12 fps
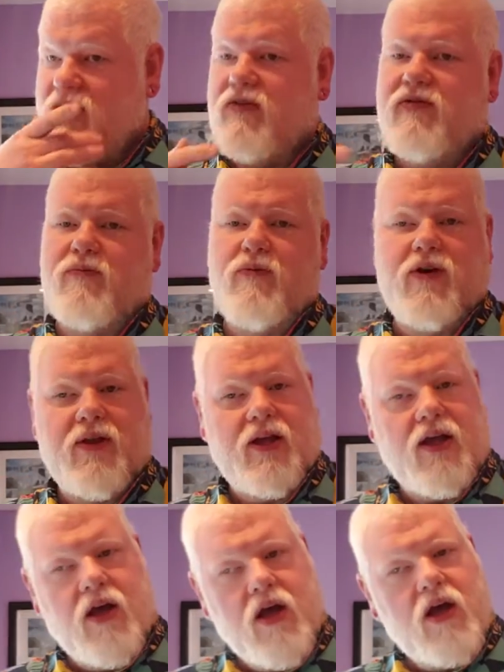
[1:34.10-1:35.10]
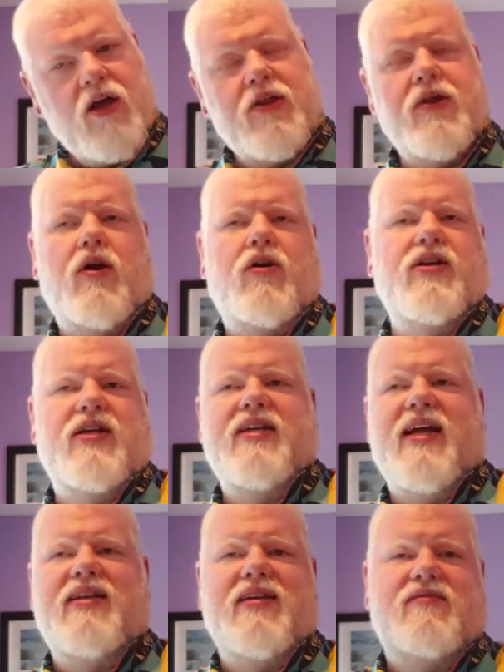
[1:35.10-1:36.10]
still from where the Arctic
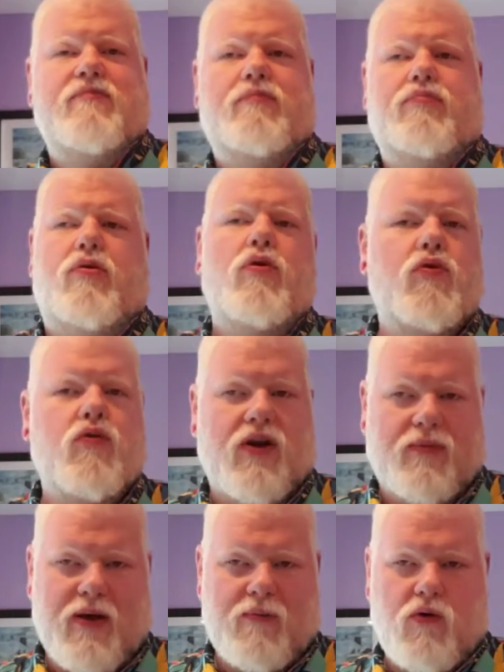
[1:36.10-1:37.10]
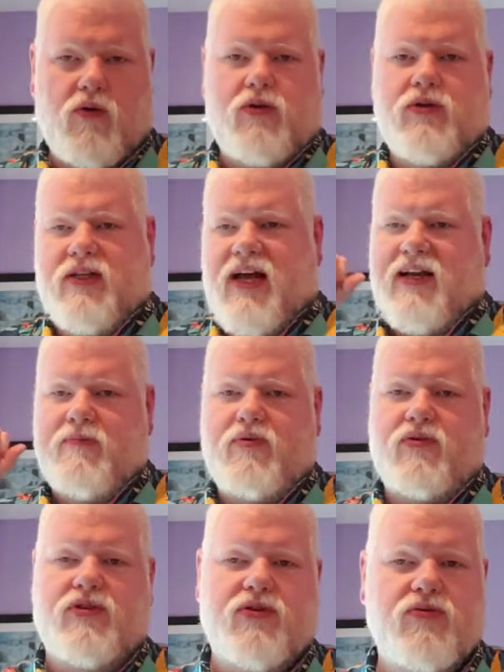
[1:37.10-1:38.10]
dentist broke one of my molars and had to
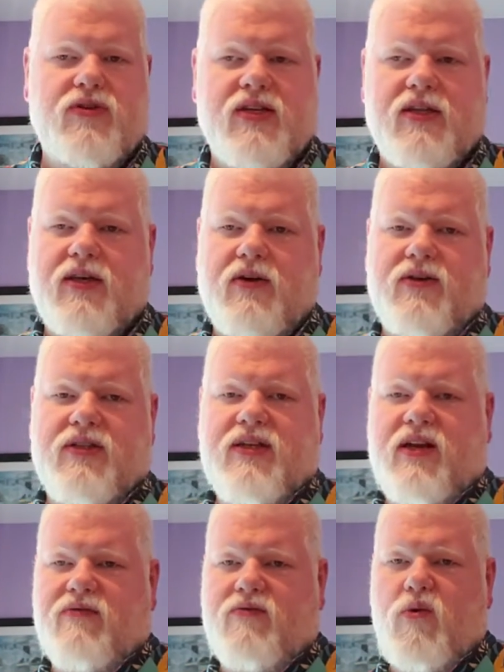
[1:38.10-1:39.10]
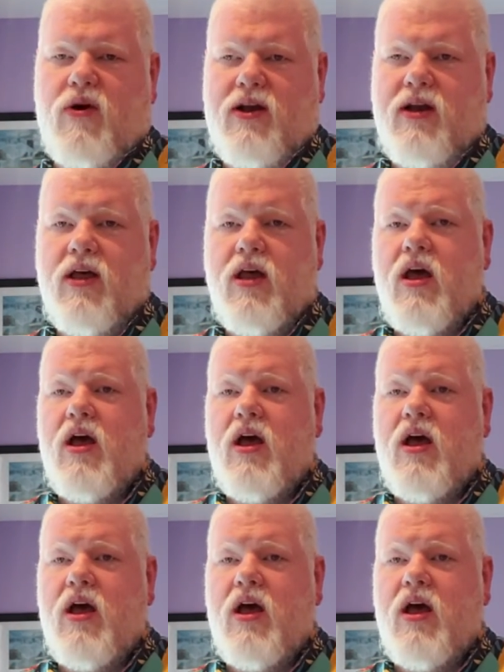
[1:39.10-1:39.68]
pull two teeth out instead of one.